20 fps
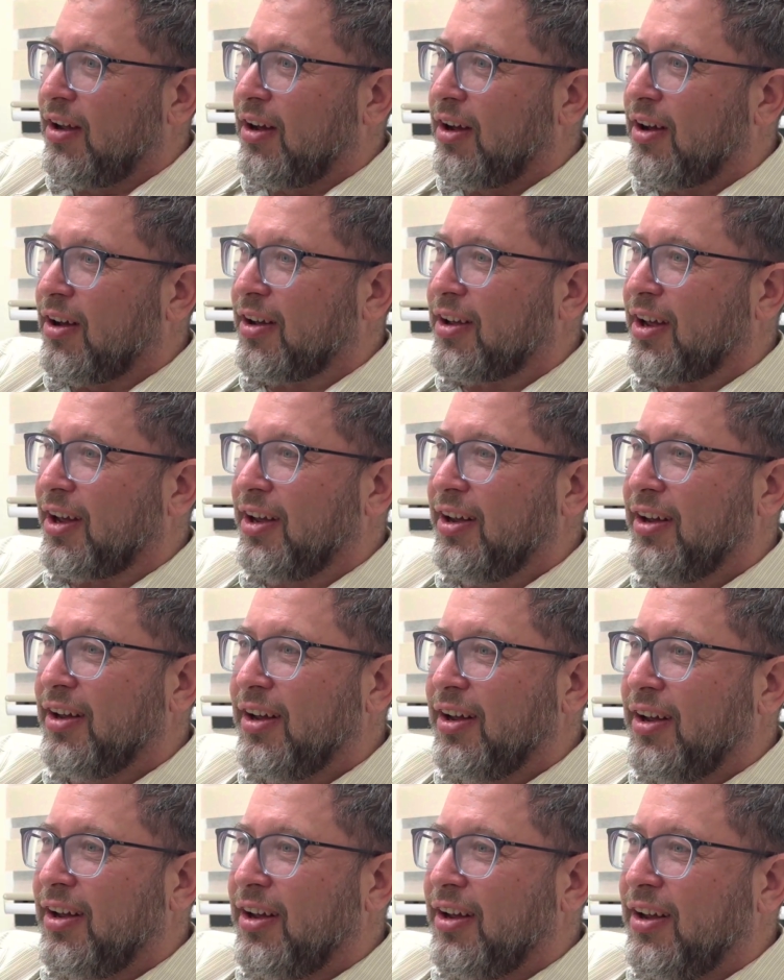Okay?
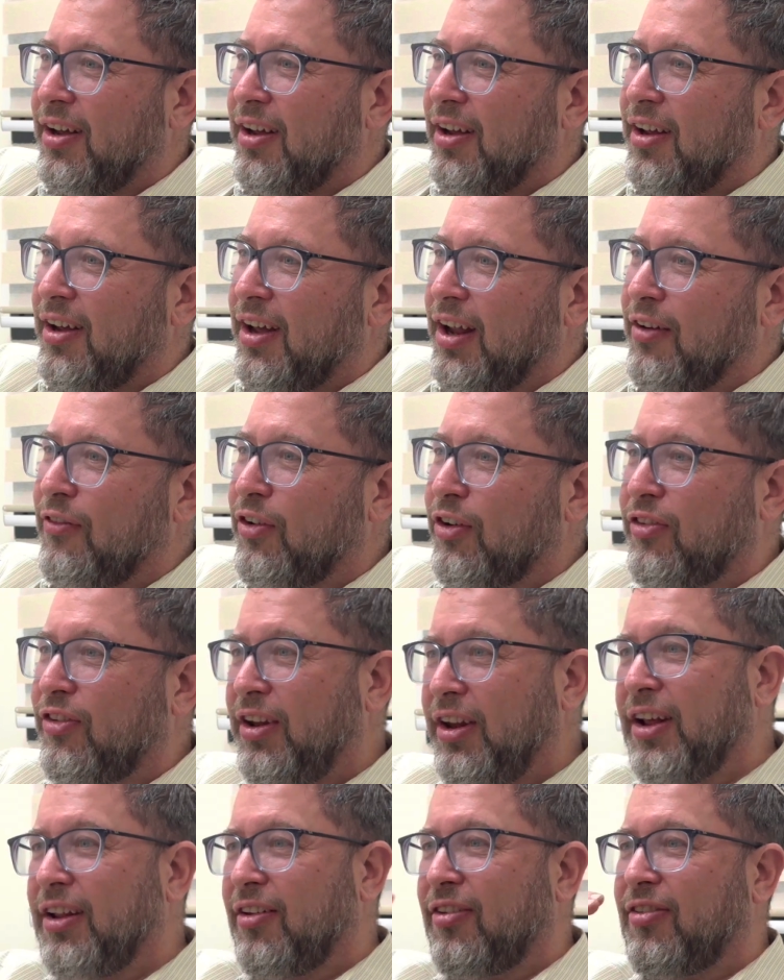And if you're
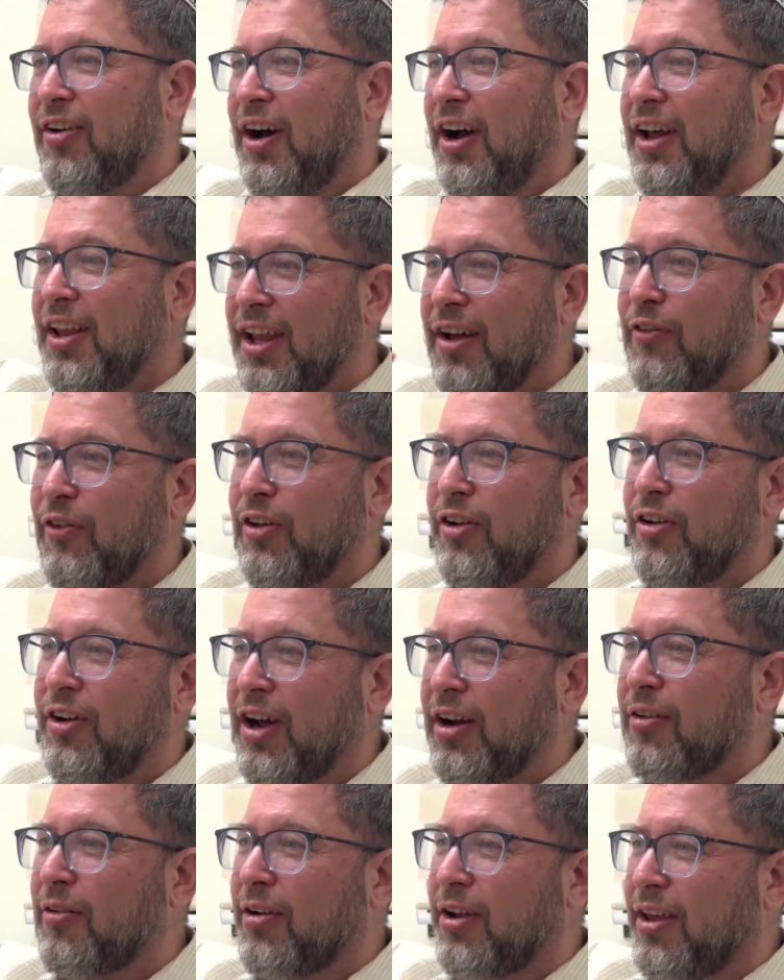sitting at this eye level, you're
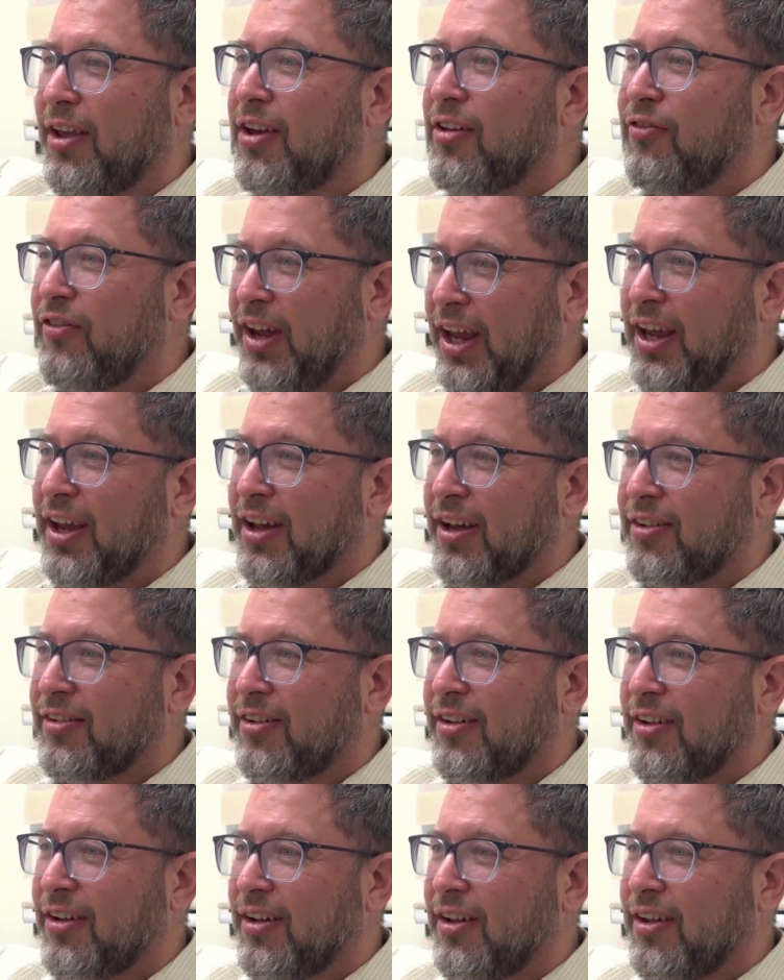not conveying it.